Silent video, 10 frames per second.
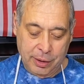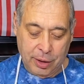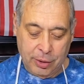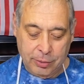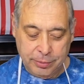
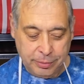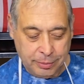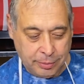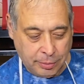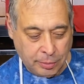So,
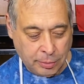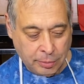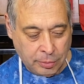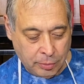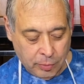
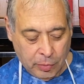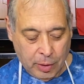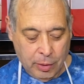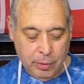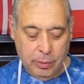
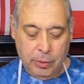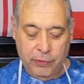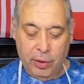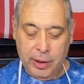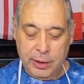we'll
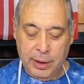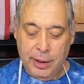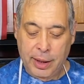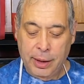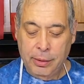throw this in
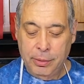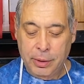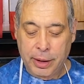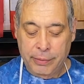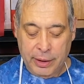there.
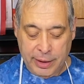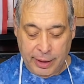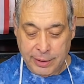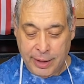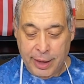We'll give it a
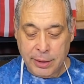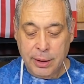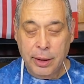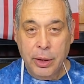taste test.